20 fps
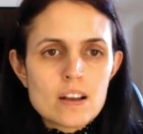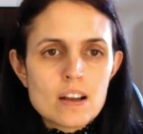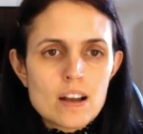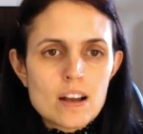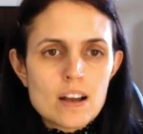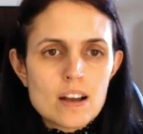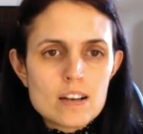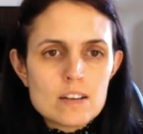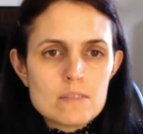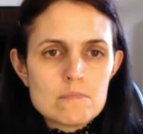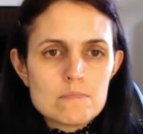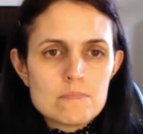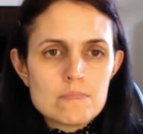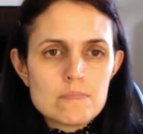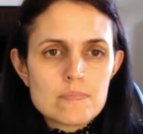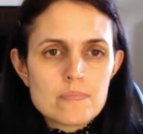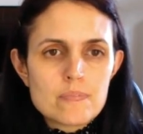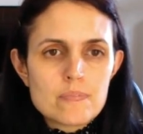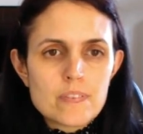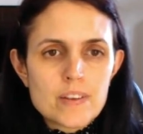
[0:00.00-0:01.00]

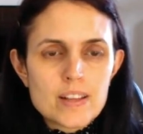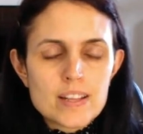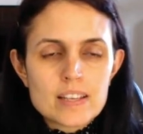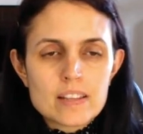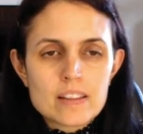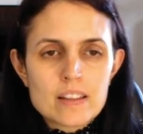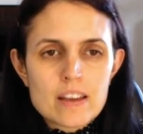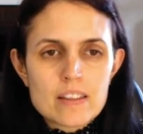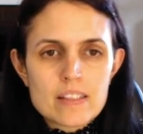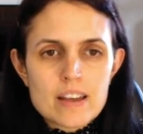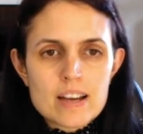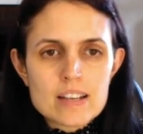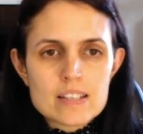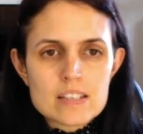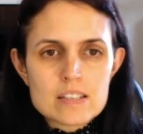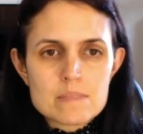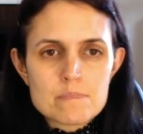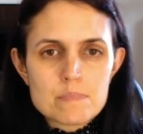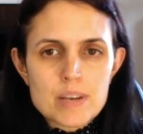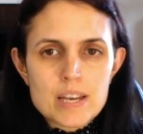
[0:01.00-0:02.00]
Feeling like that
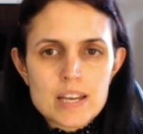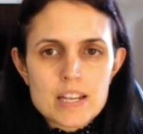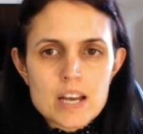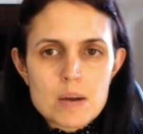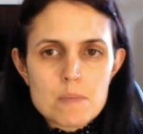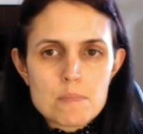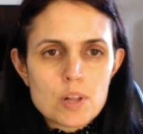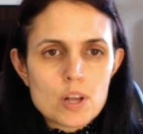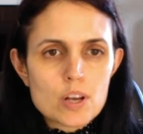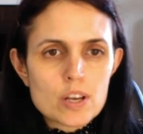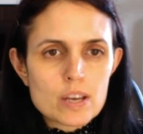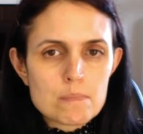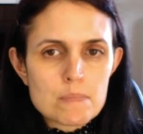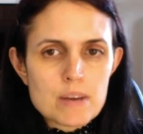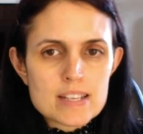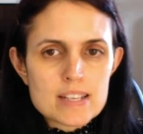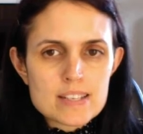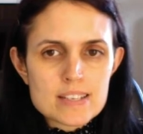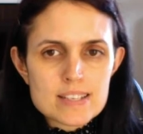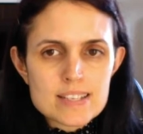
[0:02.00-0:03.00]
has been blocking
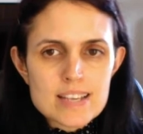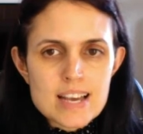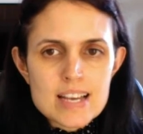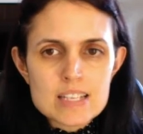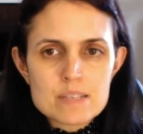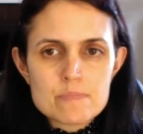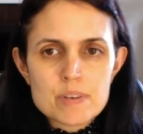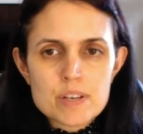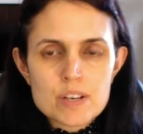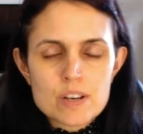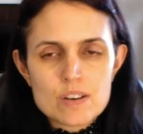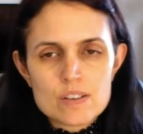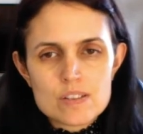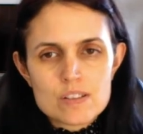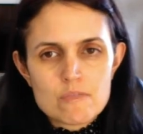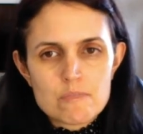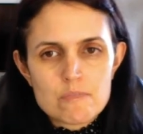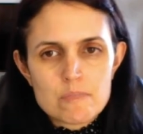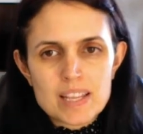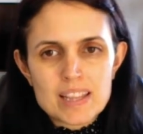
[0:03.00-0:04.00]
my success because
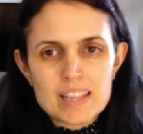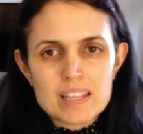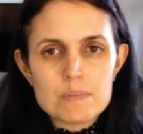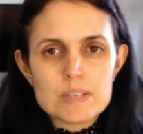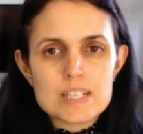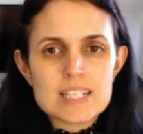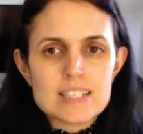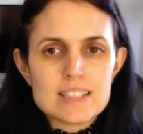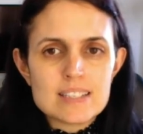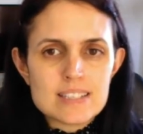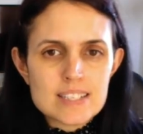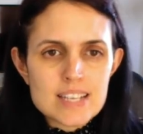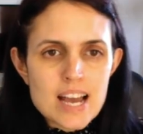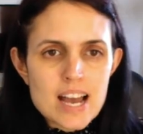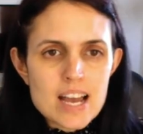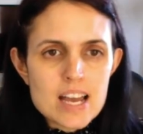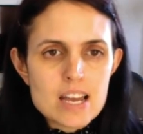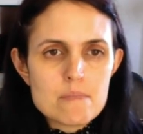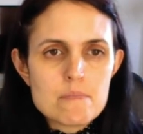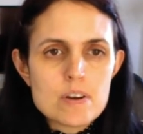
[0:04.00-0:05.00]
of my limited
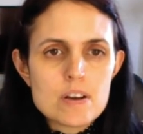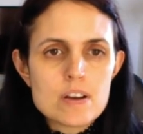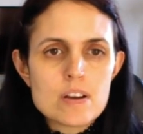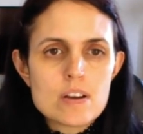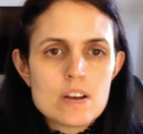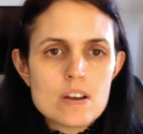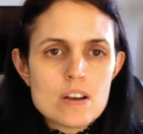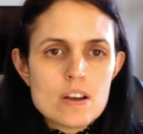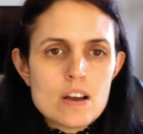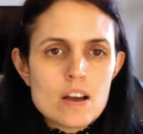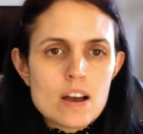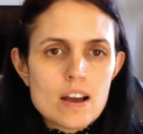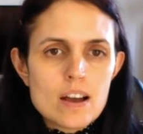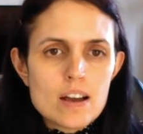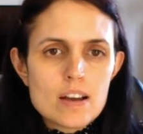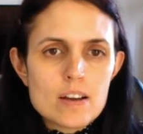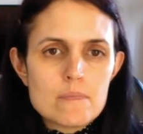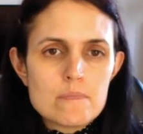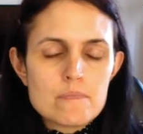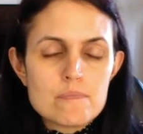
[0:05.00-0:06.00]
time,
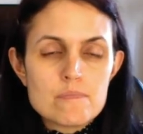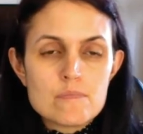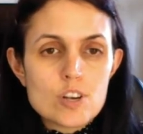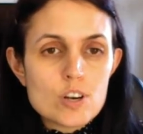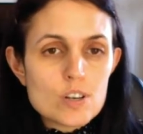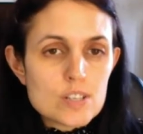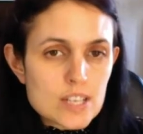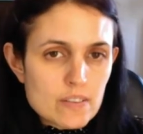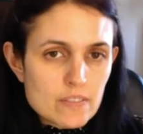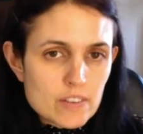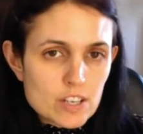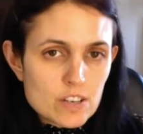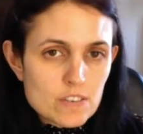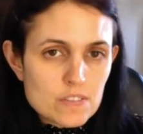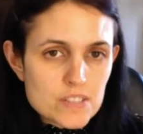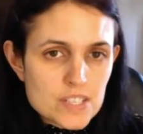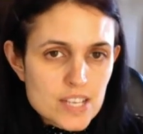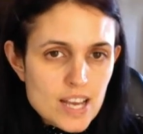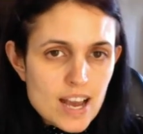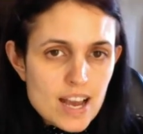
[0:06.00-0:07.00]
not having
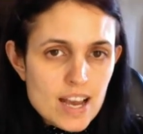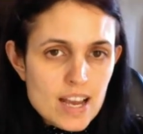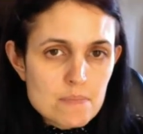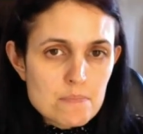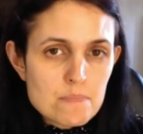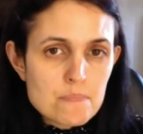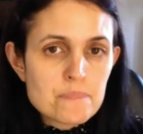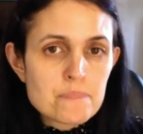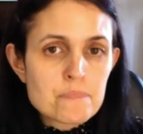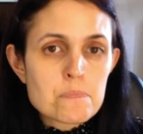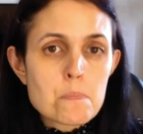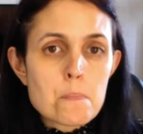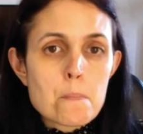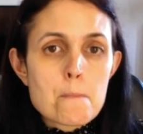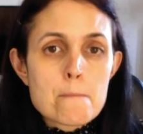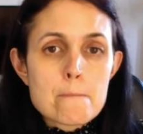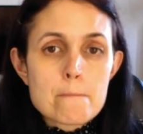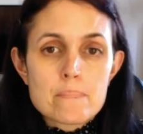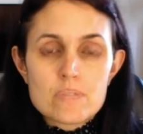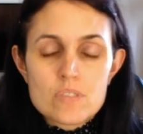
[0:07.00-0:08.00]
enough time,
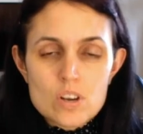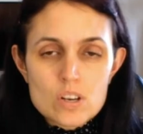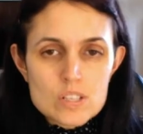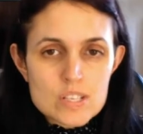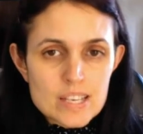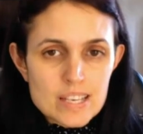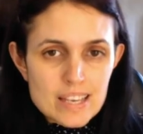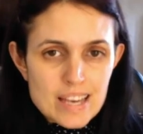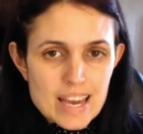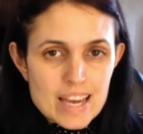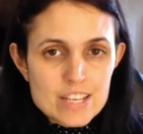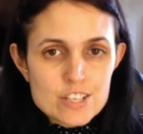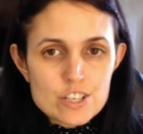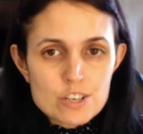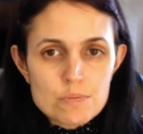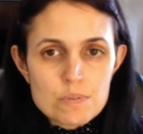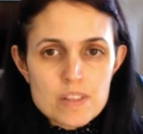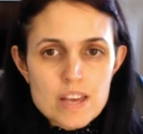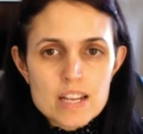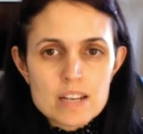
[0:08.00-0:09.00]
not
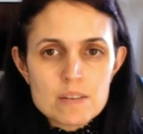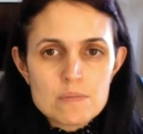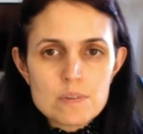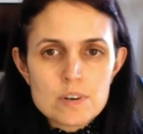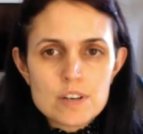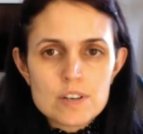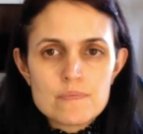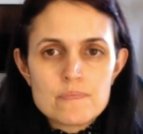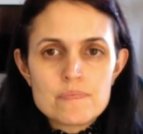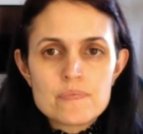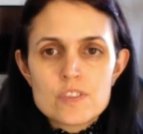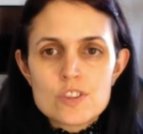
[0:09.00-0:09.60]
engaging with anyone,